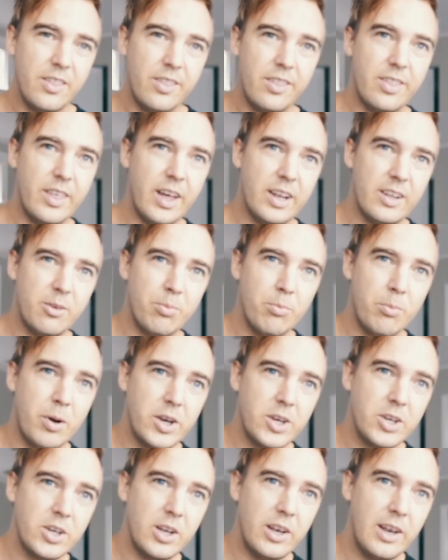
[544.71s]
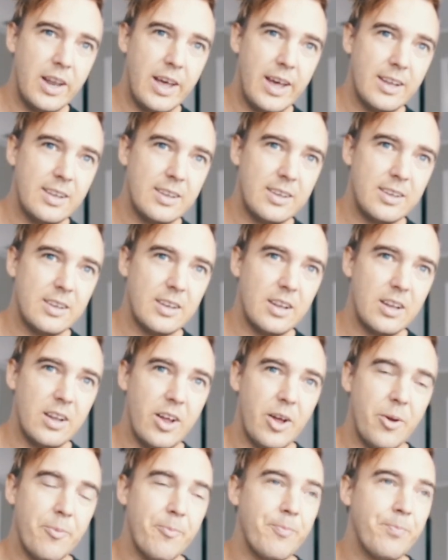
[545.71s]
that's much less,
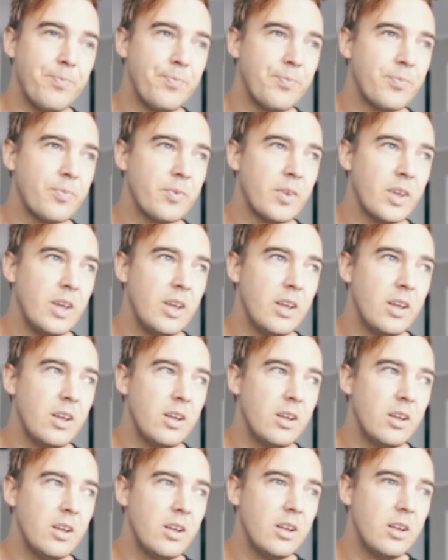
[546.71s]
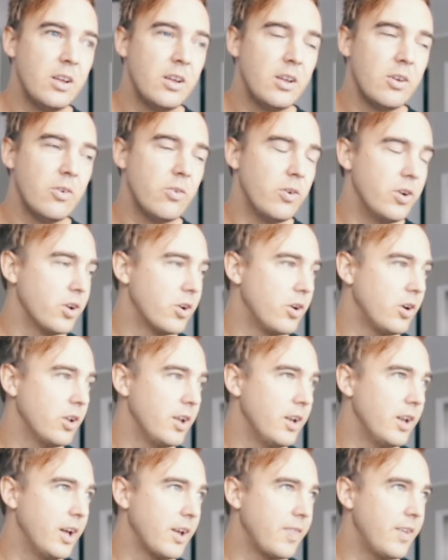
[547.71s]
what do you call
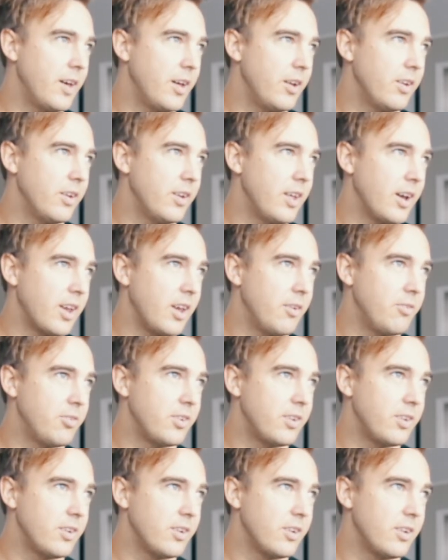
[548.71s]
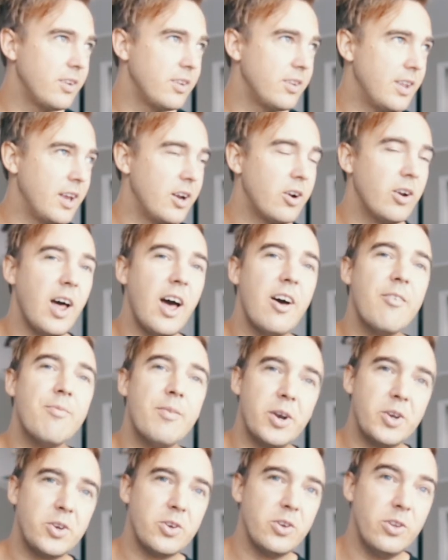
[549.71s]
it, like that gives, they don't have
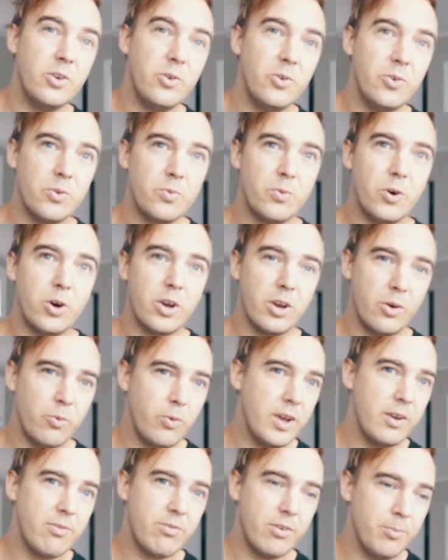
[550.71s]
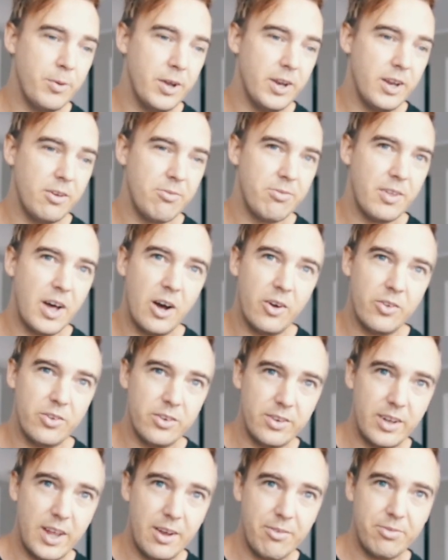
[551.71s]
much to lose walking away from it if the house
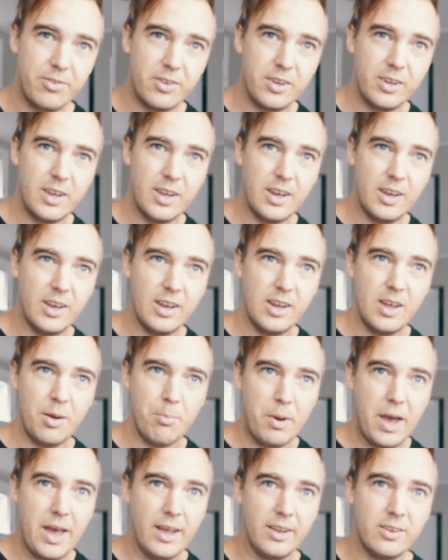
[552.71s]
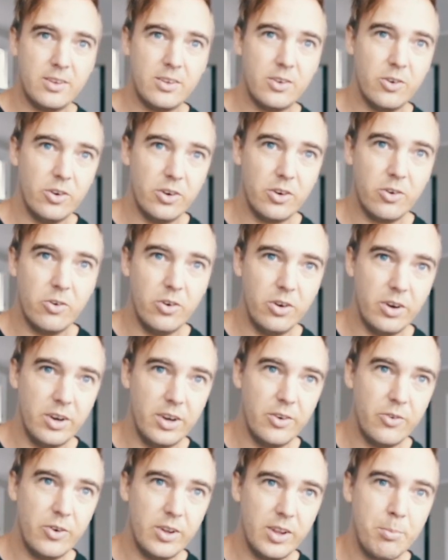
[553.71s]
is left in a mess or
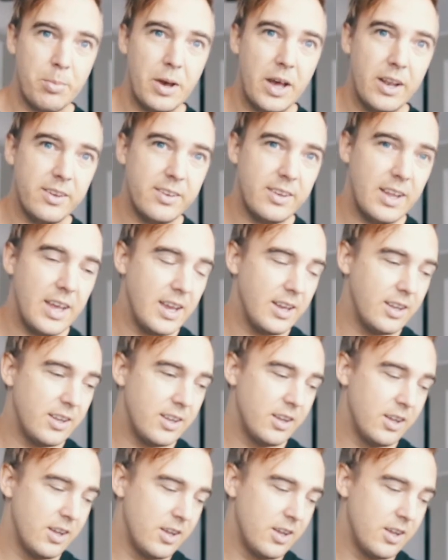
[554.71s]
in really bad state.